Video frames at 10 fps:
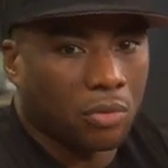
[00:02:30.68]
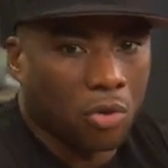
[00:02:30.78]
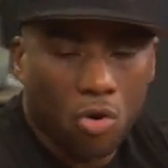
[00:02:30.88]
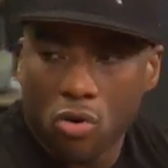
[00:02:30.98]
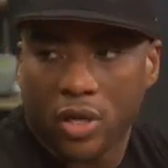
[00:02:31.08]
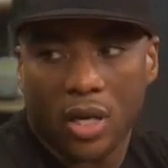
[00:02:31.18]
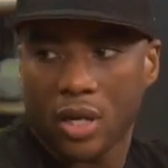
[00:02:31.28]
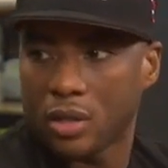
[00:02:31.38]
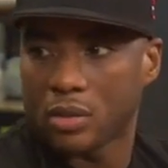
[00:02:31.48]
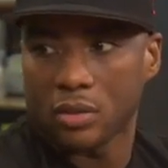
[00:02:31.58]
cool
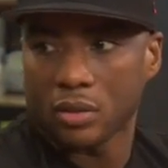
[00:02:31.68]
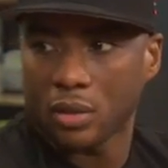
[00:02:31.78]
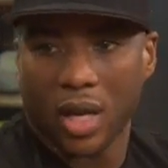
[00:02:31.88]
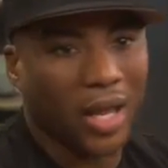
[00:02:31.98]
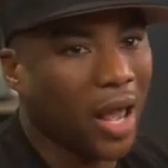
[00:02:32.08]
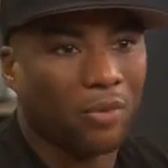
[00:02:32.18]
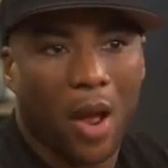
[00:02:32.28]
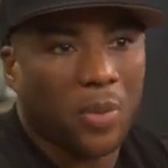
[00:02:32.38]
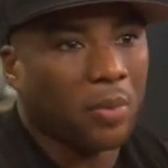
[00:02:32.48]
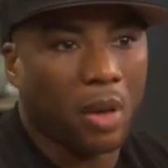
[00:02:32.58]
kids. Yeah. They ain't not
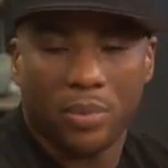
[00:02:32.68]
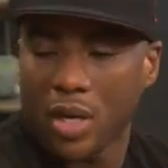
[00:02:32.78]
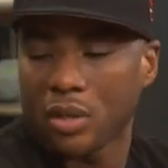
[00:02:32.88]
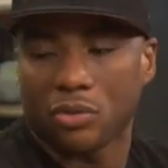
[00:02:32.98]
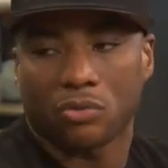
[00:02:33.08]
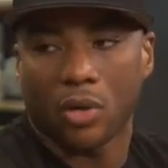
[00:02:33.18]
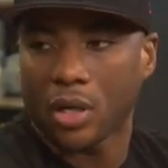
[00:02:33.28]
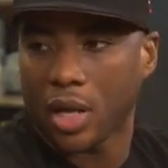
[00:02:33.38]
rapping about being in the street.